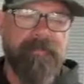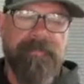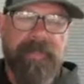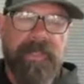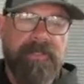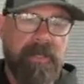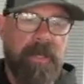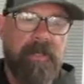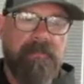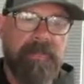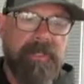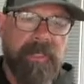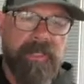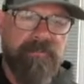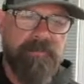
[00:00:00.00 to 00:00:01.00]
It's
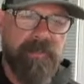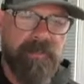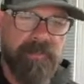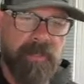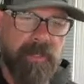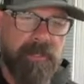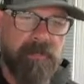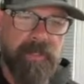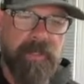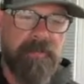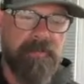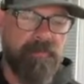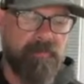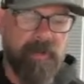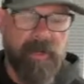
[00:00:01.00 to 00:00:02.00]
unbelievable. So it
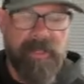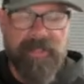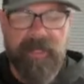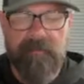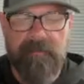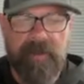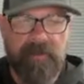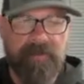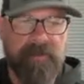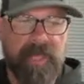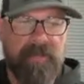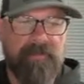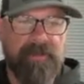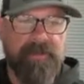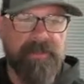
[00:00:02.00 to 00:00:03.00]
works on both
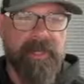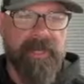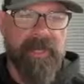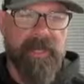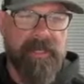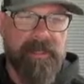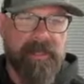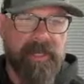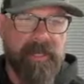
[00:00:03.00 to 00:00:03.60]
levels. And